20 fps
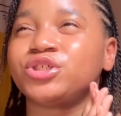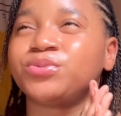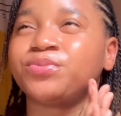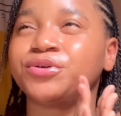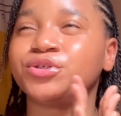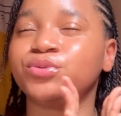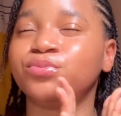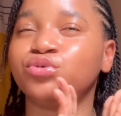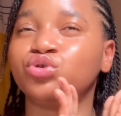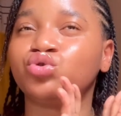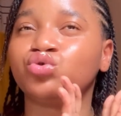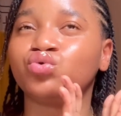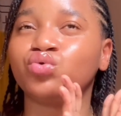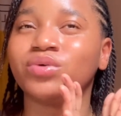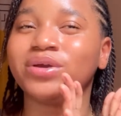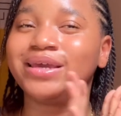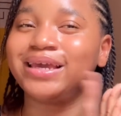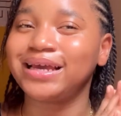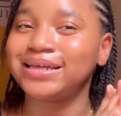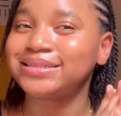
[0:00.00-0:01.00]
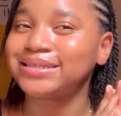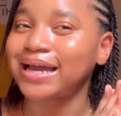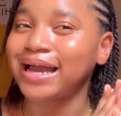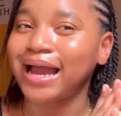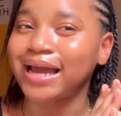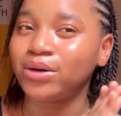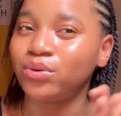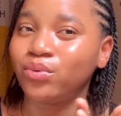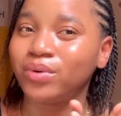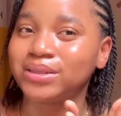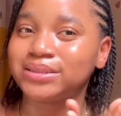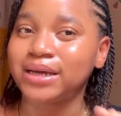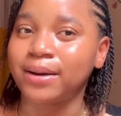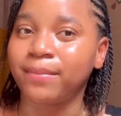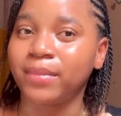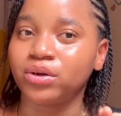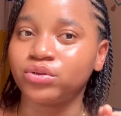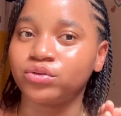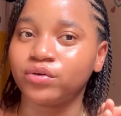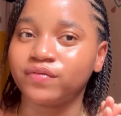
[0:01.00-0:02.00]
as possible to get adequate
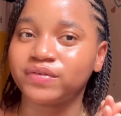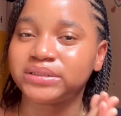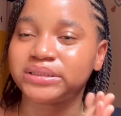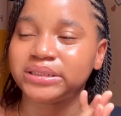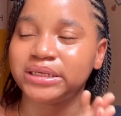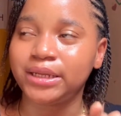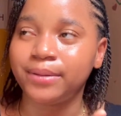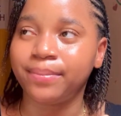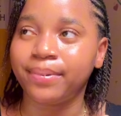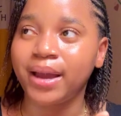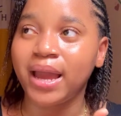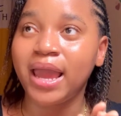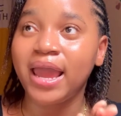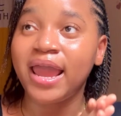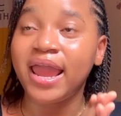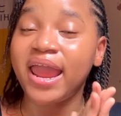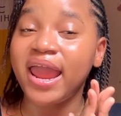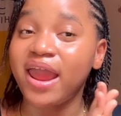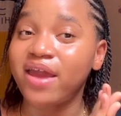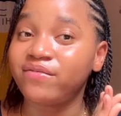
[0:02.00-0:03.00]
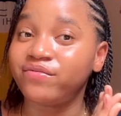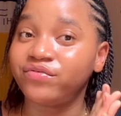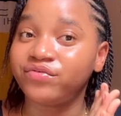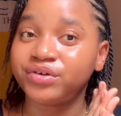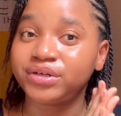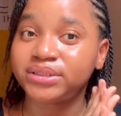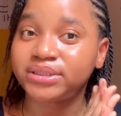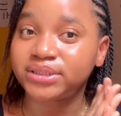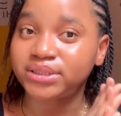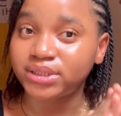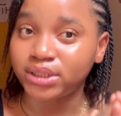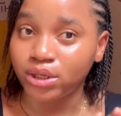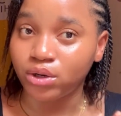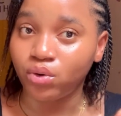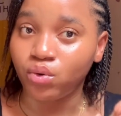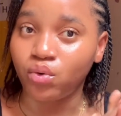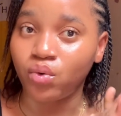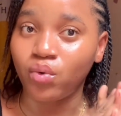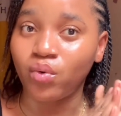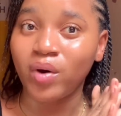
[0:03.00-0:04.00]
amount of sleep every
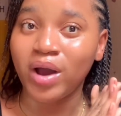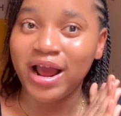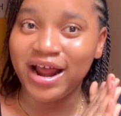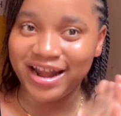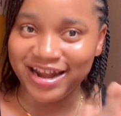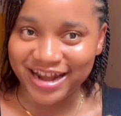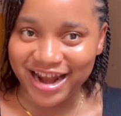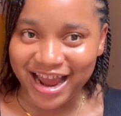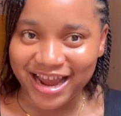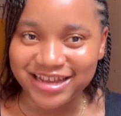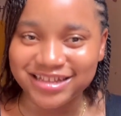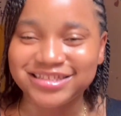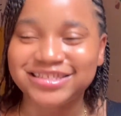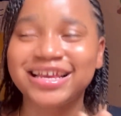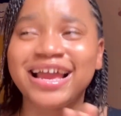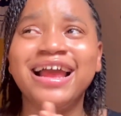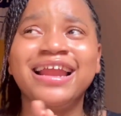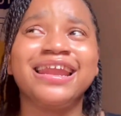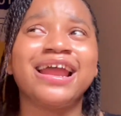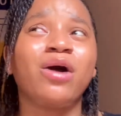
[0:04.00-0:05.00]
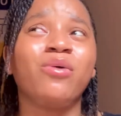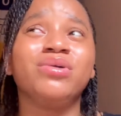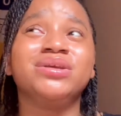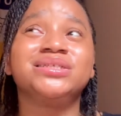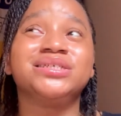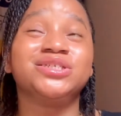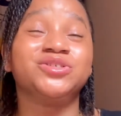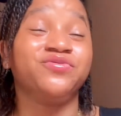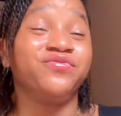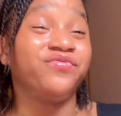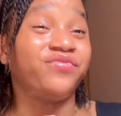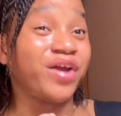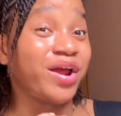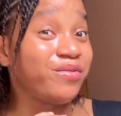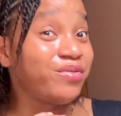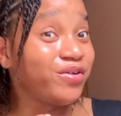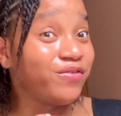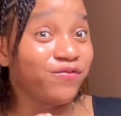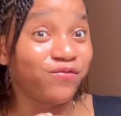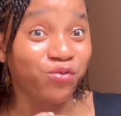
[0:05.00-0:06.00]
single night. Now, it is
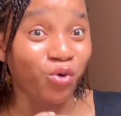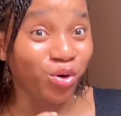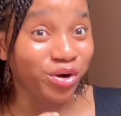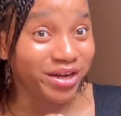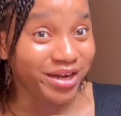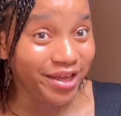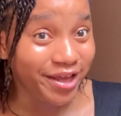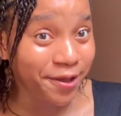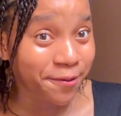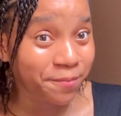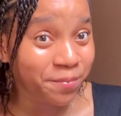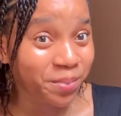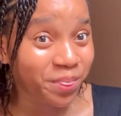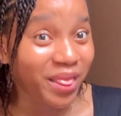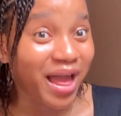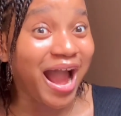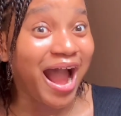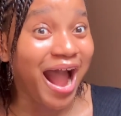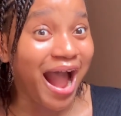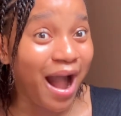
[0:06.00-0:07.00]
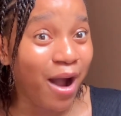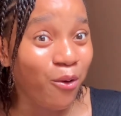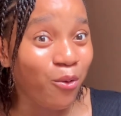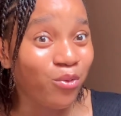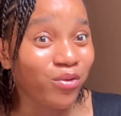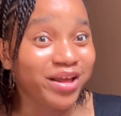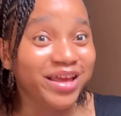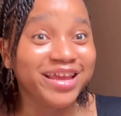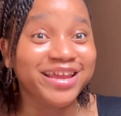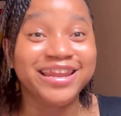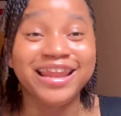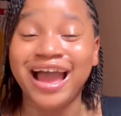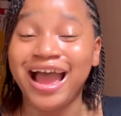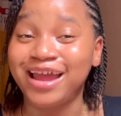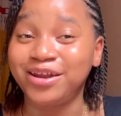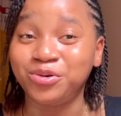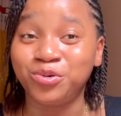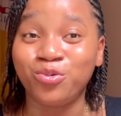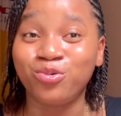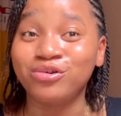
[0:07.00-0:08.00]
very funny how
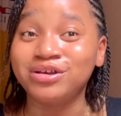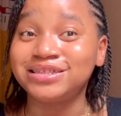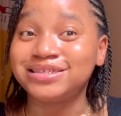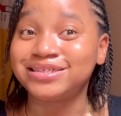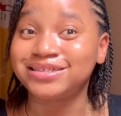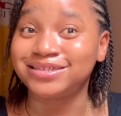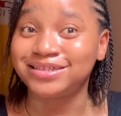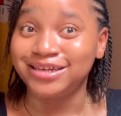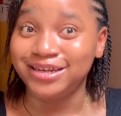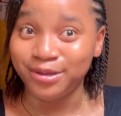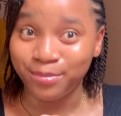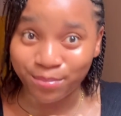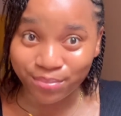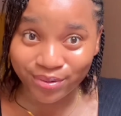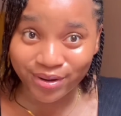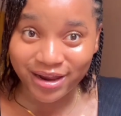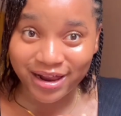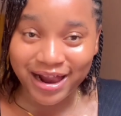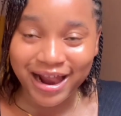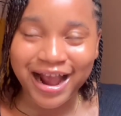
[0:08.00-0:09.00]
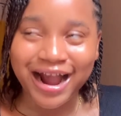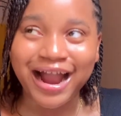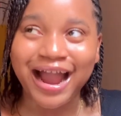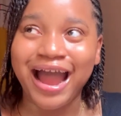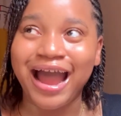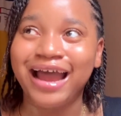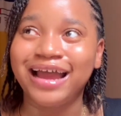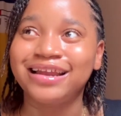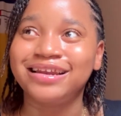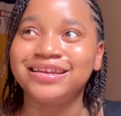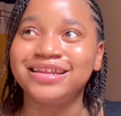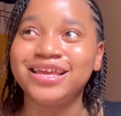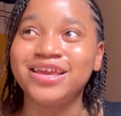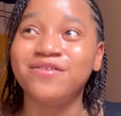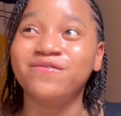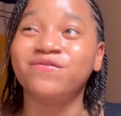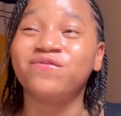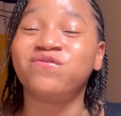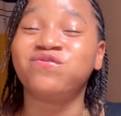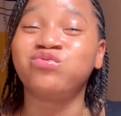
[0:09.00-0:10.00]
inadequate sleep can
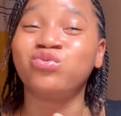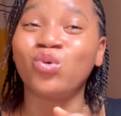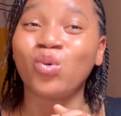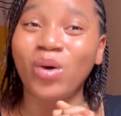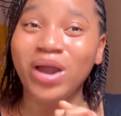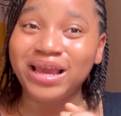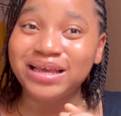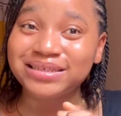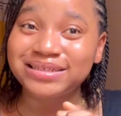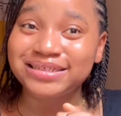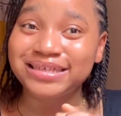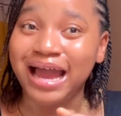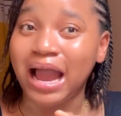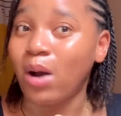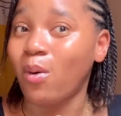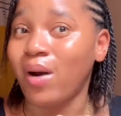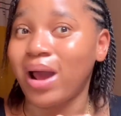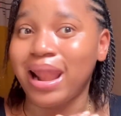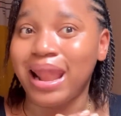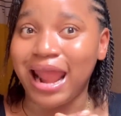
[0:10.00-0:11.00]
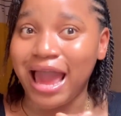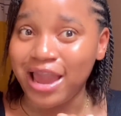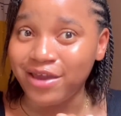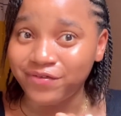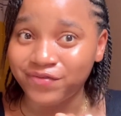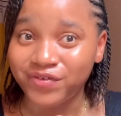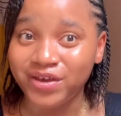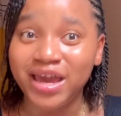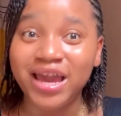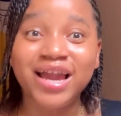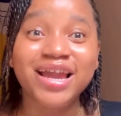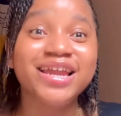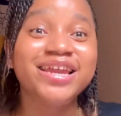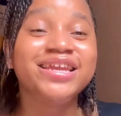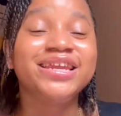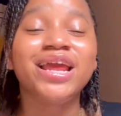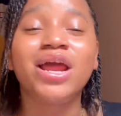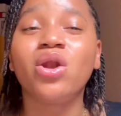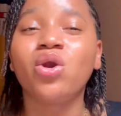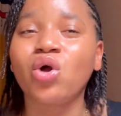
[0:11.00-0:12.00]
influence our life
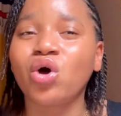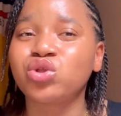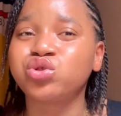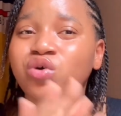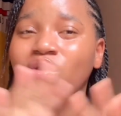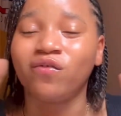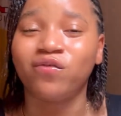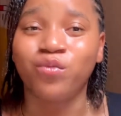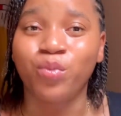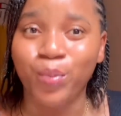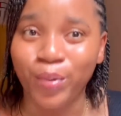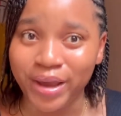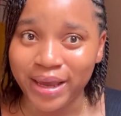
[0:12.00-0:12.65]
in a lot of